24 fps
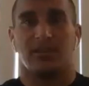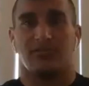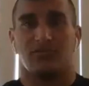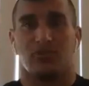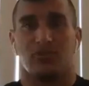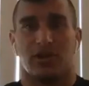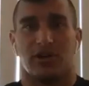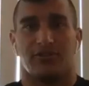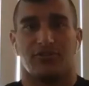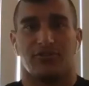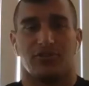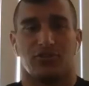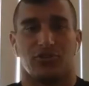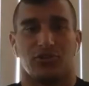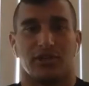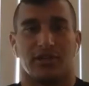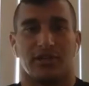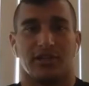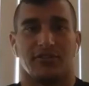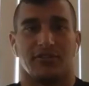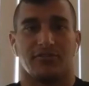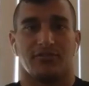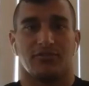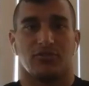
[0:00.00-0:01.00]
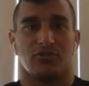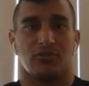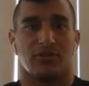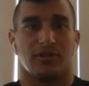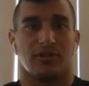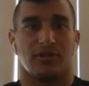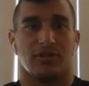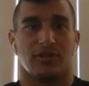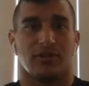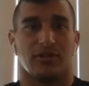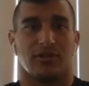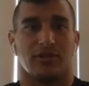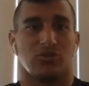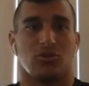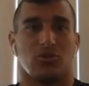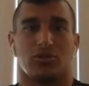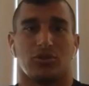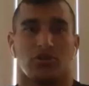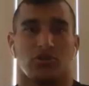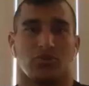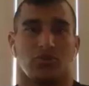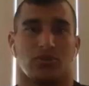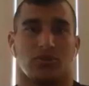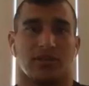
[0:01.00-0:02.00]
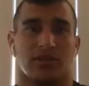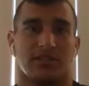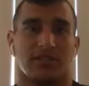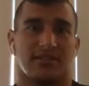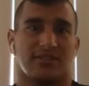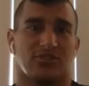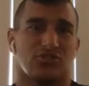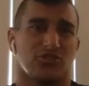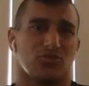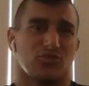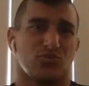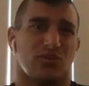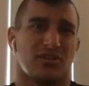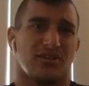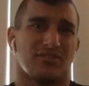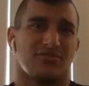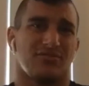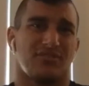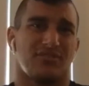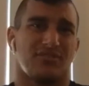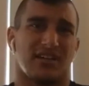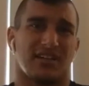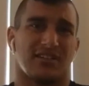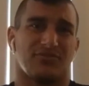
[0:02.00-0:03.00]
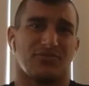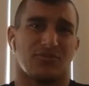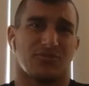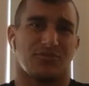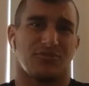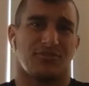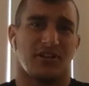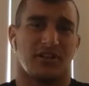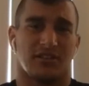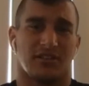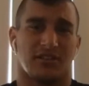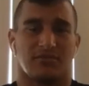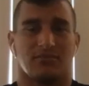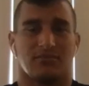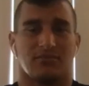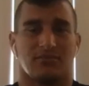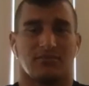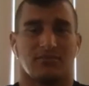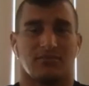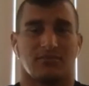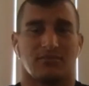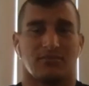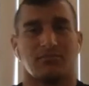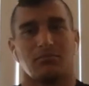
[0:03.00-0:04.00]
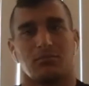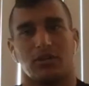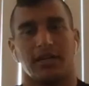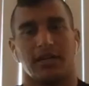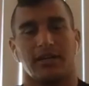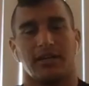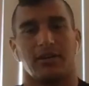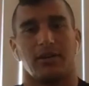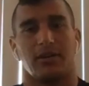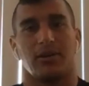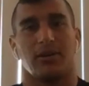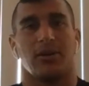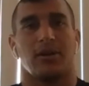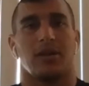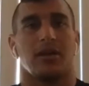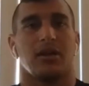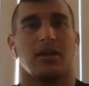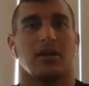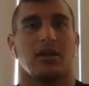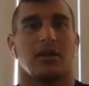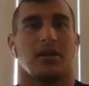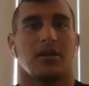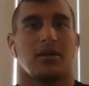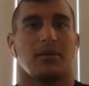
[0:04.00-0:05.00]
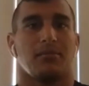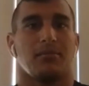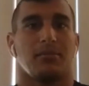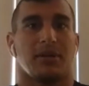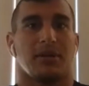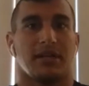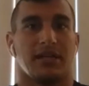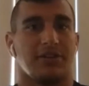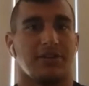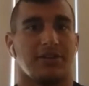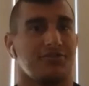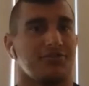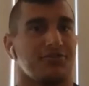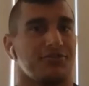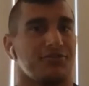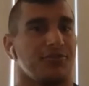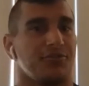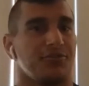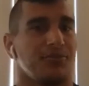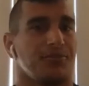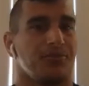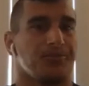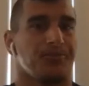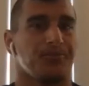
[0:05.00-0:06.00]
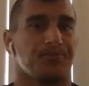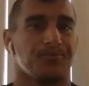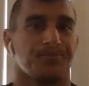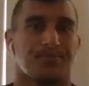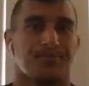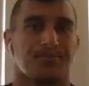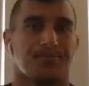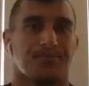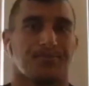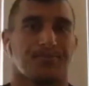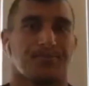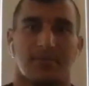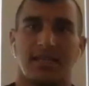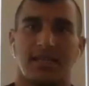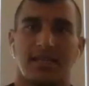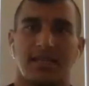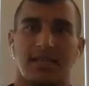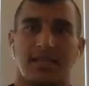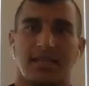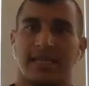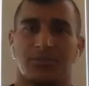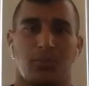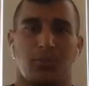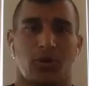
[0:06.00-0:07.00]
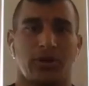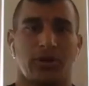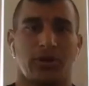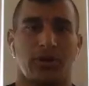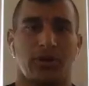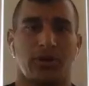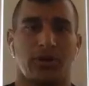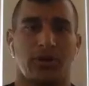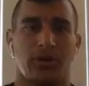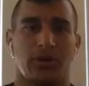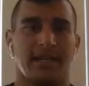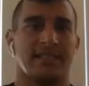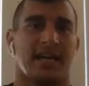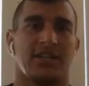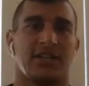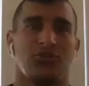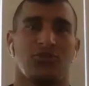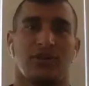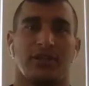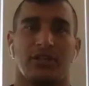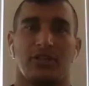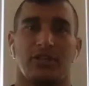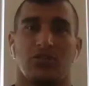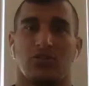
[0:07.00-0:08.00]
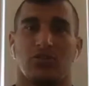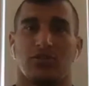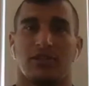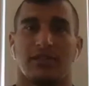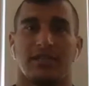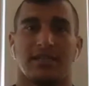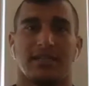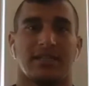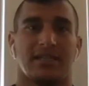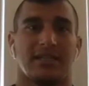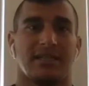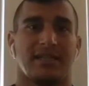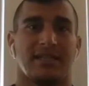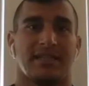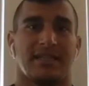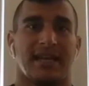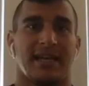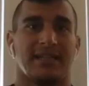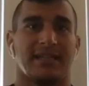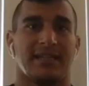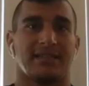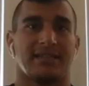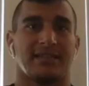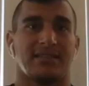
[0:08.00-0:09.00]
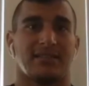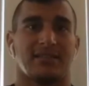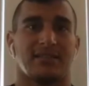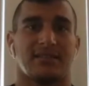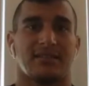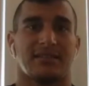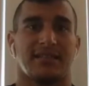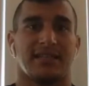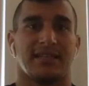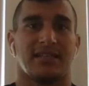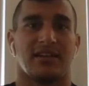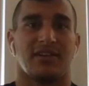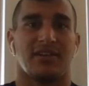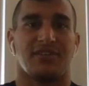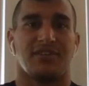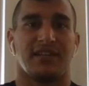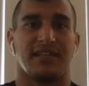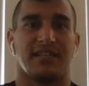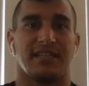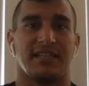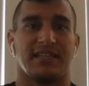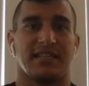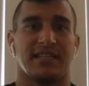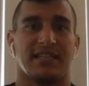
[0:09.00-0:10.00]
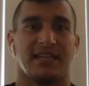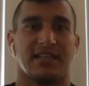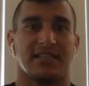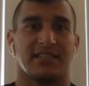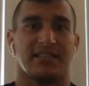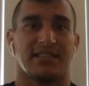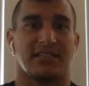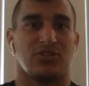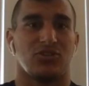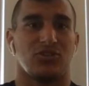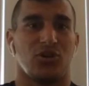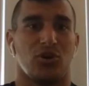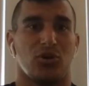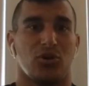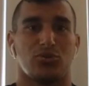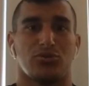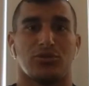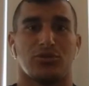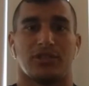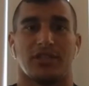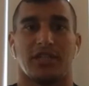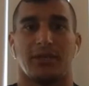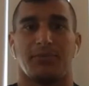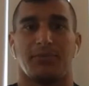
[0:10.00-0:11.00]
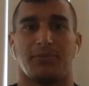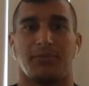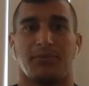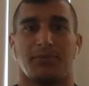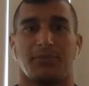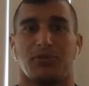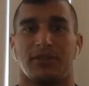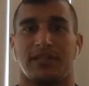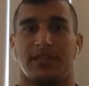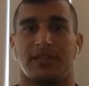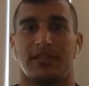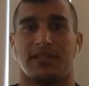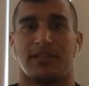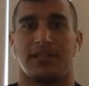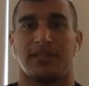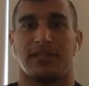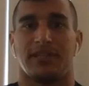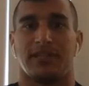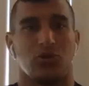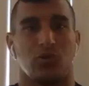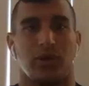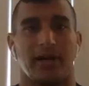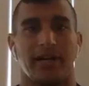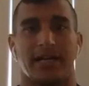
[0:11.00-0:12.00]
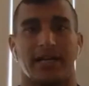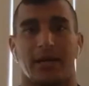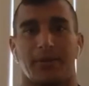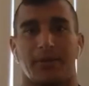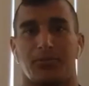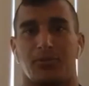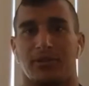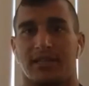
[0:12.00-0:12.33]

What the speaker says: to live wherever you live. You don't need to go to the US. You just one fight for fun. Okay, but if it's burning inside you and you can't think of anything else, and you go to sleep, you think about it, you wake